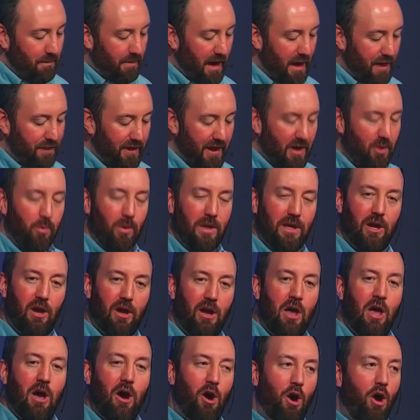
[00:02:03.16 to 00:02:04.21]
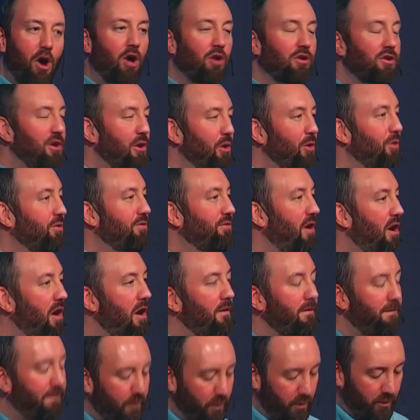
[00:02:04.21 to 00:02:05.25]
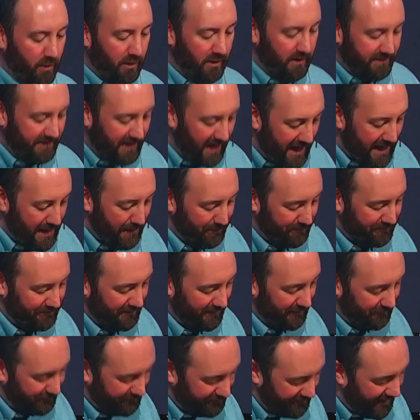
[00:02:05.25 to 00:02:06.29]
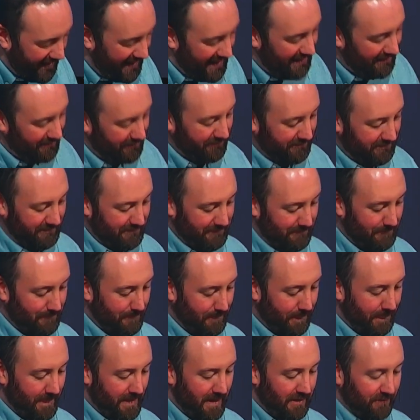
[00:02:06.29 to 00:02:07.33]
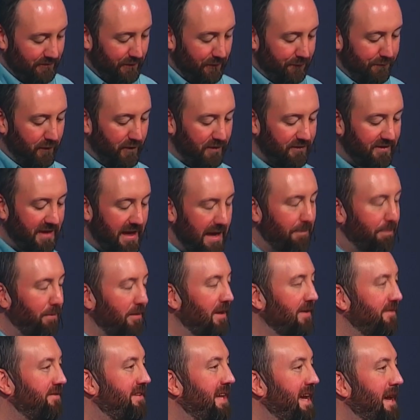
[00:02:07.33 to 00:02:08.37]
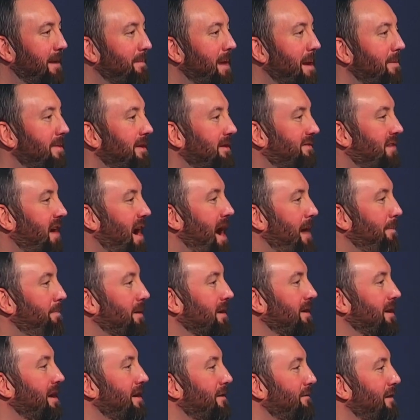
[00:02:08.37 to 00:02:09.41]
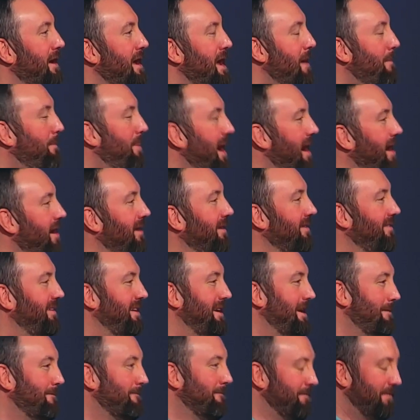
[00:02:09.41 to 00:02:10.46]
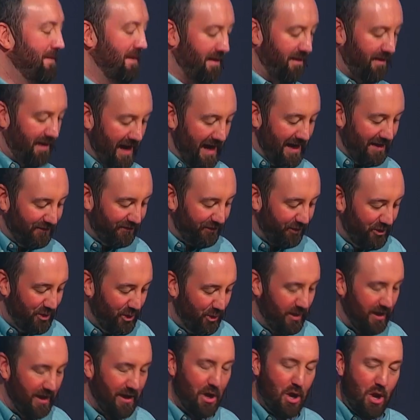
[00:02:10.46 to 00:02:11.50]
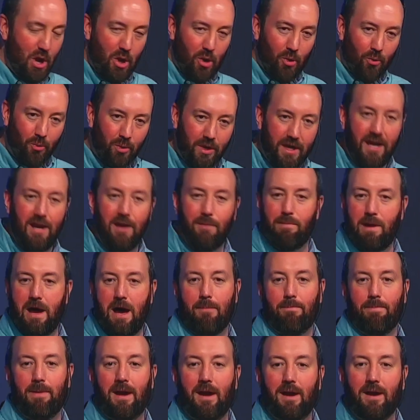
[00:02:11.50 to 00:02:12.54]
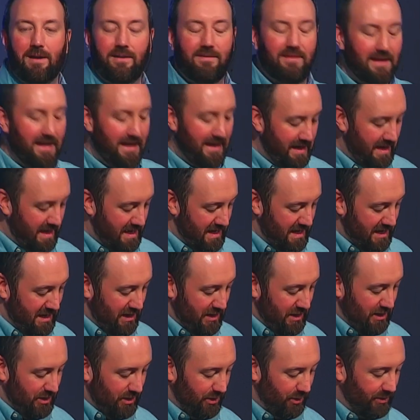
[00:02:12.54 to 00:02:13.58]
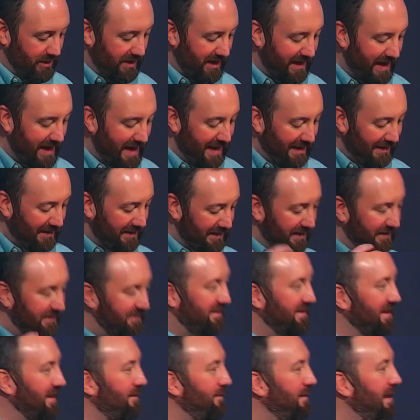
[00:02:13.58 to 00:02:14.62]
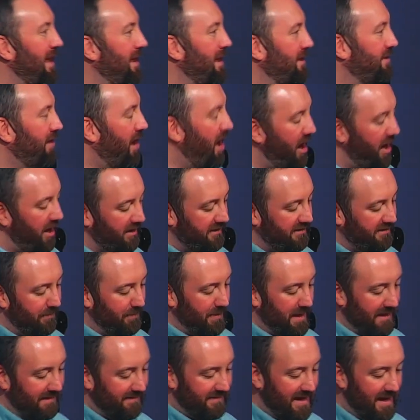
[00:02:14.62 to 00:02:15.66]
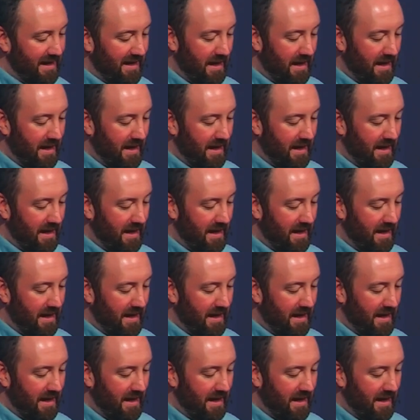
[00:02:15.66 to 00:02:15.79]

but I think we all use all four types of styles. So for example, let's take maybe the topic of parenting, all right? So you can read about parenting. You can listen talks about